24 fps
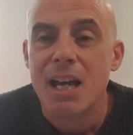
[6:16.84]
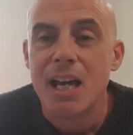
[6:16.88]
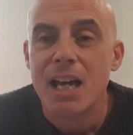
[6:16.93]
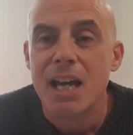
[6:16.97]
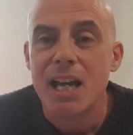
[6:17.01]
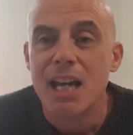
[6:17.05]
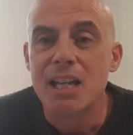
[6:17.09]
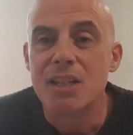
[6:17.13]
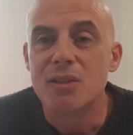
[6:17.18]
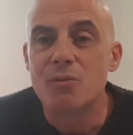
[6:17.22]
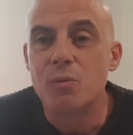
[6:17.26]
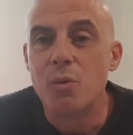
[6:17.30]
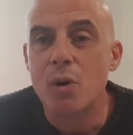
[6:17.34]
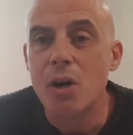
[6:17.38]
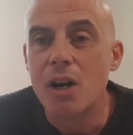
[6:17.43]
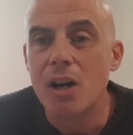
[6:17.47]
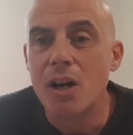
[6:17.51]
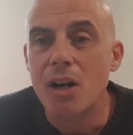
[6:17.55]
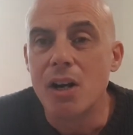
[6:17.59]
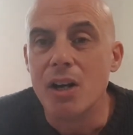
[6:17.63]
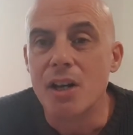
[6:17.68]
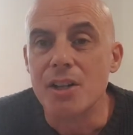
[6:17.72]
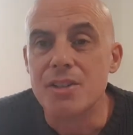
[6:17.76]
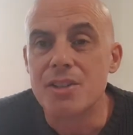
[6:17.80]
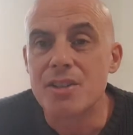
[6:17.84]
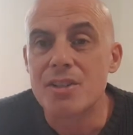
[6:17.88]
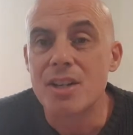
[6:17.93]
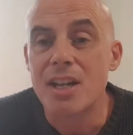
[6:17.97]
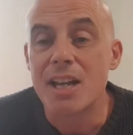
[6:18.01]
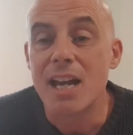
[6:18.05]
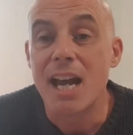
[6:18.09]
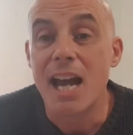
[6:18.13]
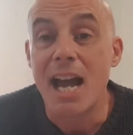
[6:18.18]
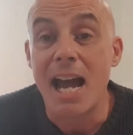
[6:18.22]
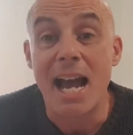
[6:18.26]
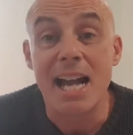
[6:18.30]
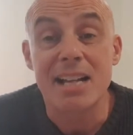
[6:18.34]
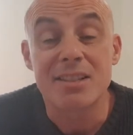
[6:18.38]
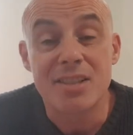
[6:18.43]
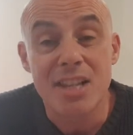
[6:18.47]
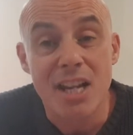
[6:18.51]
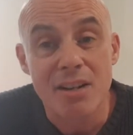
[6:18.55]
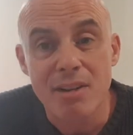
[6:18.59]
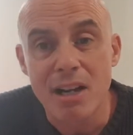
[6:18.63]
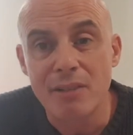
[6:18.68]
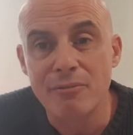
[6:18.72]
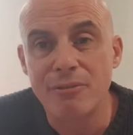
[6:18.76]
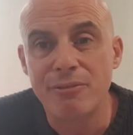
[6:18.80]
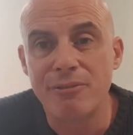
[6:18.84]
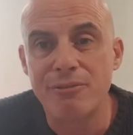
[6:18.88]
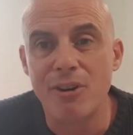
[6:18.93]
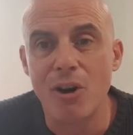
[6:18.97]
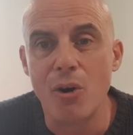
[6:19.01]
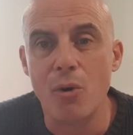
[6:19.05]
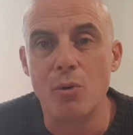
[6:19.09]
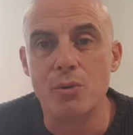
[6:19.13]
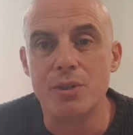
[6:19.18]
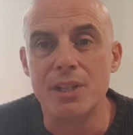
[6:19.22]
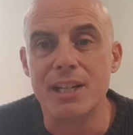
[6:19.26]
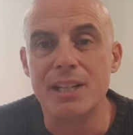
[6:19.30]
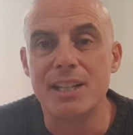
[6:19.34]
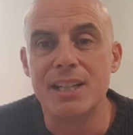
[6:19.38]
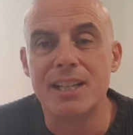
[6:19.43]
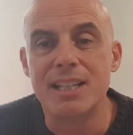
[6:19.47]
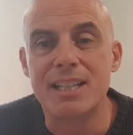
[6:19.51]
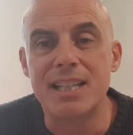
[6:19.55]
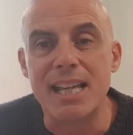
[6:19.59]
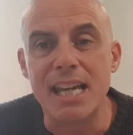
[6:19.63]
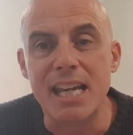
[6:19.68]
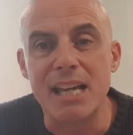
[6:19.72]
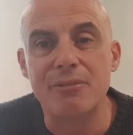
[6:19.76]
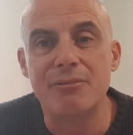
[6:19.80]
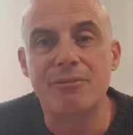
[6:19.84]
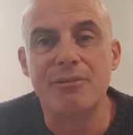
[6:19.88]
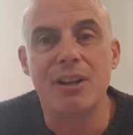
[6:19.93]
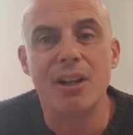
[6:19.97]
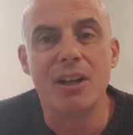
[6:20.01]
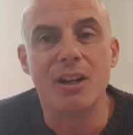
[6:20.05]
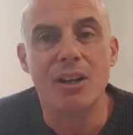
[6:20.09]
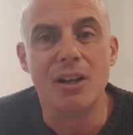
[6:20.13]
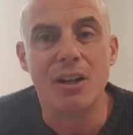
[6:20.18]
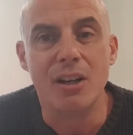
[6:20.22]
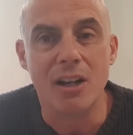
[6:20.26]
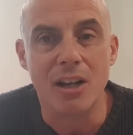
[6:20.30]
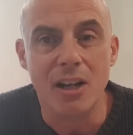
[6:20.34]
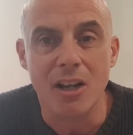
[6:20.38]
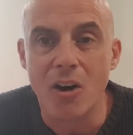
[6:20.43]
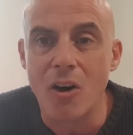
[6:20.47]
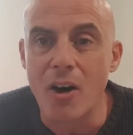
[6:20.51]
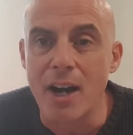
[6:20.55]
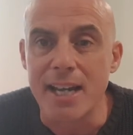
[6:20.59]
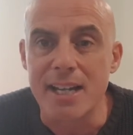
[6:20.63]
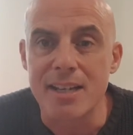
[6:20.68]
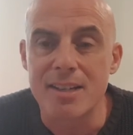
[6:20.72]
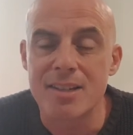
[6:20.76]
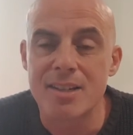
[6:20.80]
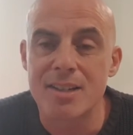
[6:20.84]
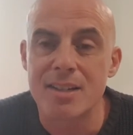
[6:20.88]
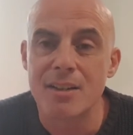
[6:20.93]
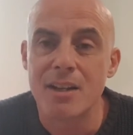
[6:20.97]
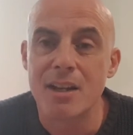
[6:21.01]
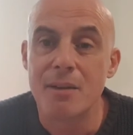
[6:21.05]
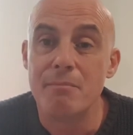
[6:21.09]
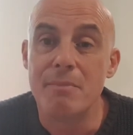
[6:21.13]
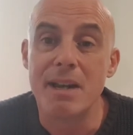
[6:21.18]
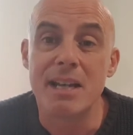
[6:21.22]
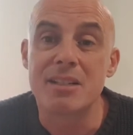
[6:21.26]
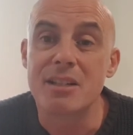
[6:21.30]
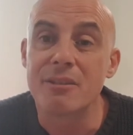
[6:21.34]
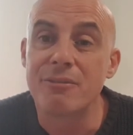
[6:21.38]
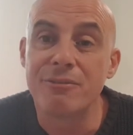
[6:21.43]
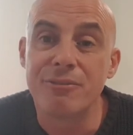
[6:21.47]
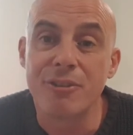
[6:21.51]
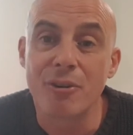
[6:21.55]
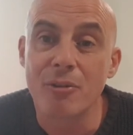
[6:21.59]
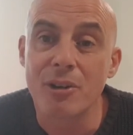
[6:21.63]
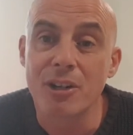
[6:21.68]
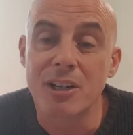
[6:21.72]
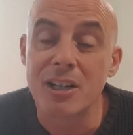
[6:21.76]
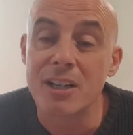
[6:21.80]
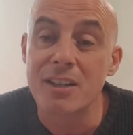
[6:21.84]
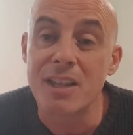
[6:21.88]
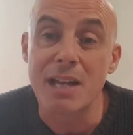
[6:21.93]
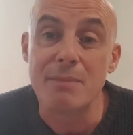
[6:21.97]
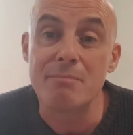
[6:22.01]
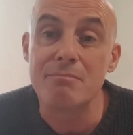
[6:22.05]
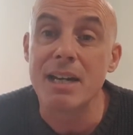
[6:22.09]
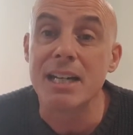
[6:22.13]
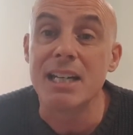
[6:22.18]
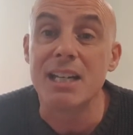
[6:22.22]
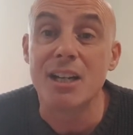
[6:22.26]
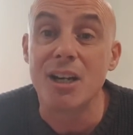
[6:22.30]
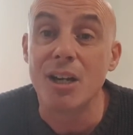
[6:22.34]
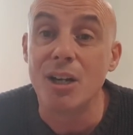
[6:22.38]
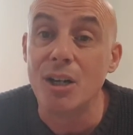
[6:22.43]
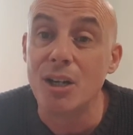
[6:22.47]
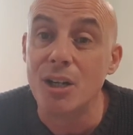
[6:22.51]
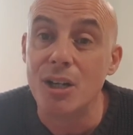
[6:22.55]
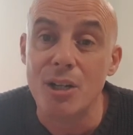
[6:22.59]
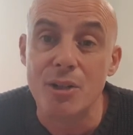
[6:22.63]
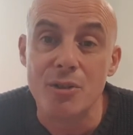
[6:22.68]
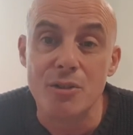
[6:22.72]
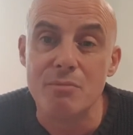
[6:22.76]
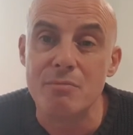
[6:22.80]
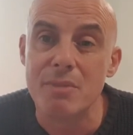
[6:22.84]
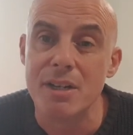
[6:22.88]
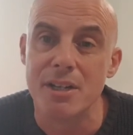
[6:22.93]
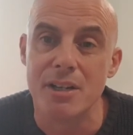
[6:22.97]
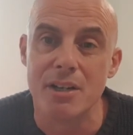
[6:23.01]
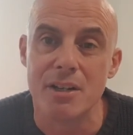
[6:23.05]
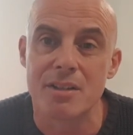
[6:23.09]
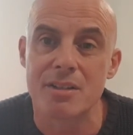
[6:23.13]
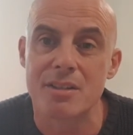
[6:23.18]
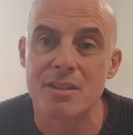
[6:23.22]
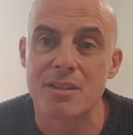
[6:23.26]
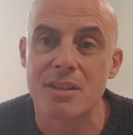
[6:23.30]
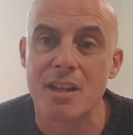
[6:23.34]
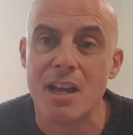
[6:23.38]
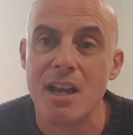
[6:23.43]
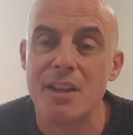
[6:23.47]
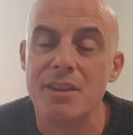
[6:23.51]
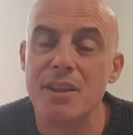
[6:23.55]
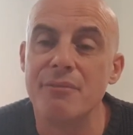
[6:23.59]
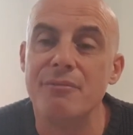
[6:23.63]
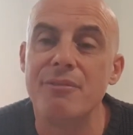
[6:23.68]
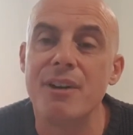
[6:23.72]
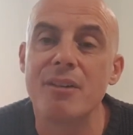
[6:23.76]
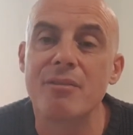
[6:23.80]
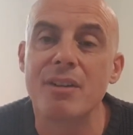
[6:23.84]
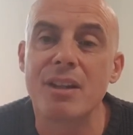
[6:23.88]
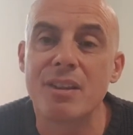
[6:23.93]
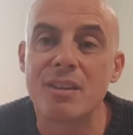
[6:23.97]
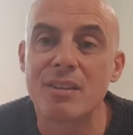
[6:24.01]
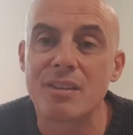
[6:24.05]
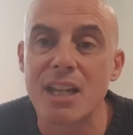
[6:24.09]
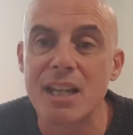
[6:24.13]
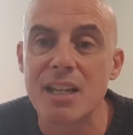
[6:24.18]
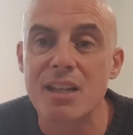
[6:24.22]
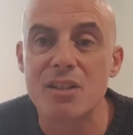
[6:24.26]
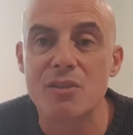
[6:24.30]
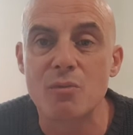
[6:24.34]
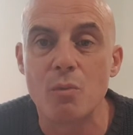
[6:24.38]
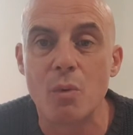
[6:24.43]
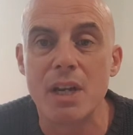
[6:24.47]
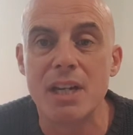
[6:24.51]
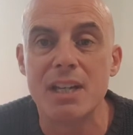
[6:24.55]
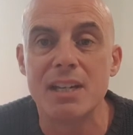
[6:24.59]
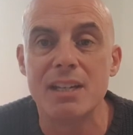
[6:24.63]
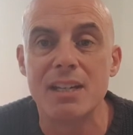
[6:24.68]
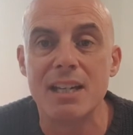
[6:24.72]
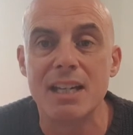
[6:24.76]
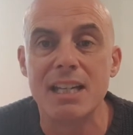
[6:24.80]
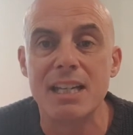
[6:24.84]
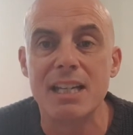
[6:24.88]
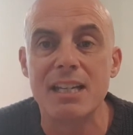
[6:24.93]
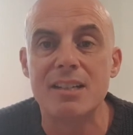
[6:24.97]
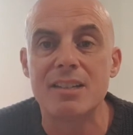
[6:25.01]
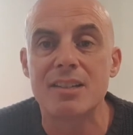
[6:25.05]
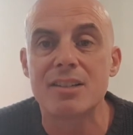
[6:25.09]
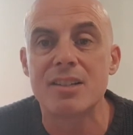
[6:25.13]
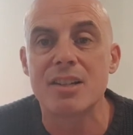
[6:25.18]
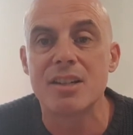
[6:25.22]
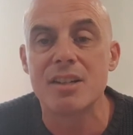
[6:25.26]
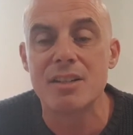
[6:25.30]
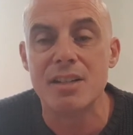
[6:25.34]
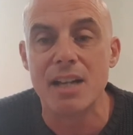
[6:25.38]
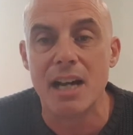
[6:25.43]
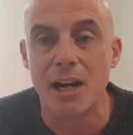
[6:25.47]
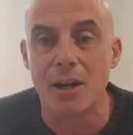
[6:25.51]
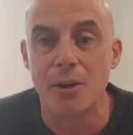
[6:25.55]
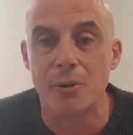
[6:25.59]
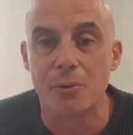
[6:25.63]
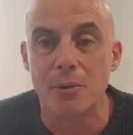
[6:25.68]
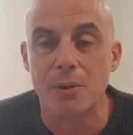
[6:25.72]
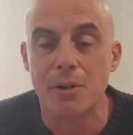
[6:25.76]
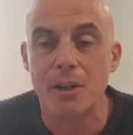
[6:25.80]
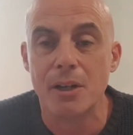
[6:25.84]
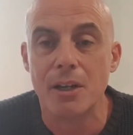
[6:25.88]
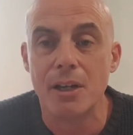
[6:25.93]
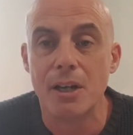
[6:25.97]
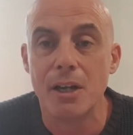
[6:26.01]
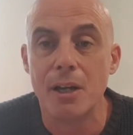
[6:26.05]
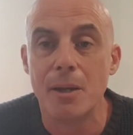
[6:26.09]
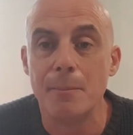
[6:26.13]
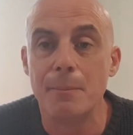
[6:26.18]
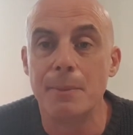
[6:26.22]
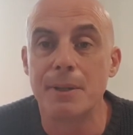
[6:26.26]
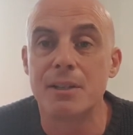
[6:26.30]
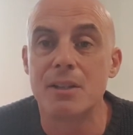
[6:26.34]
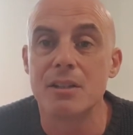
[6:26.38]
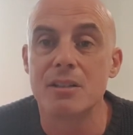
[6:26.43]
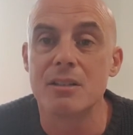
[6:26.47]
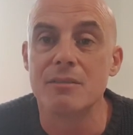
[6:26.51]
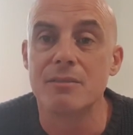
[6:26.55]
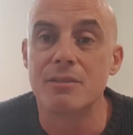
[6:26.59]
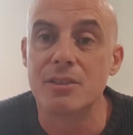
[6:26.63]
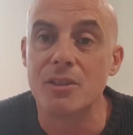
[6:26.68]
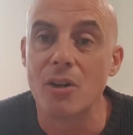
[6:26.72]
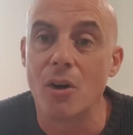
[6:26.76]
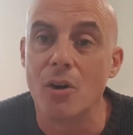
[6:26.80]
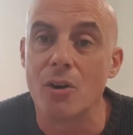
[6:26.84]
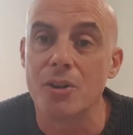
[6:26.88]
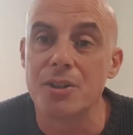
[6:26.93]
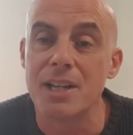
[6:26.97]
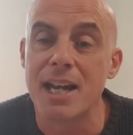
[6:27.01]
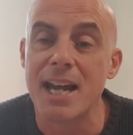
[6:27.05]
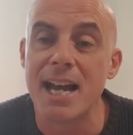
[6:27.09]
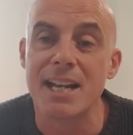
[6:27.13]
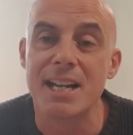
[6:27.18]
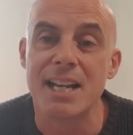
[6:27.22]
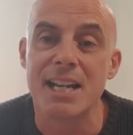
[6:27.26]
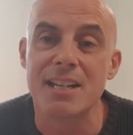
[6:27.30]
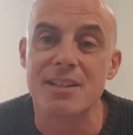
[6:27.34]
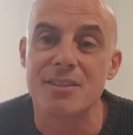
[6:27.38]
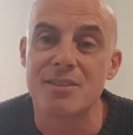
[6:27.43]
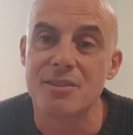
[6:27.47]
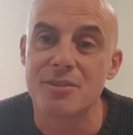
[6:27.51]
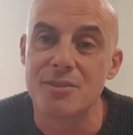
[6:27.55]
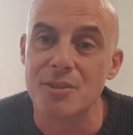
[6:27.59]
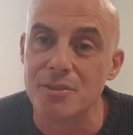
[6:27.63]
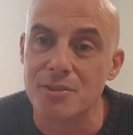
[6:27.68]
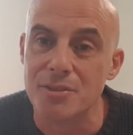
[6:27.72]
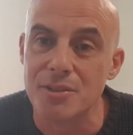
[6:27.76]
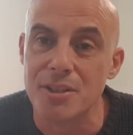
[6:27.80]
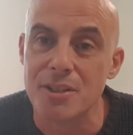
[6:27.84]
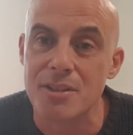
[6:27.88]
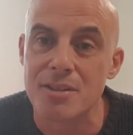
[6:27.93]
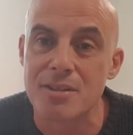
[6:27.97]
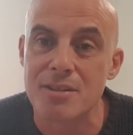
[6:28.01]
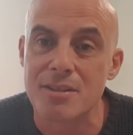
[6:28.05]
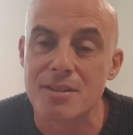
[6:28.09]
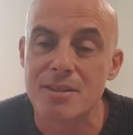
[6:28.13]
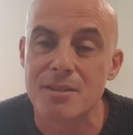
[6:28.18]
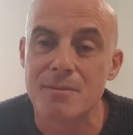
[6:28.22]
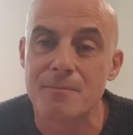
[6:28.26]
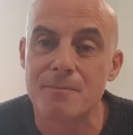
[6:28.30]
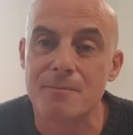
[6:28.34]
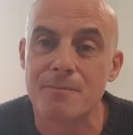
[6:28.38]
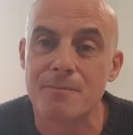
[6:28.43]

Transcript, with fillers: His words, as they're unfolded, give light. Metaphorically, they make luminous the very things we need to know because of God and His goodness.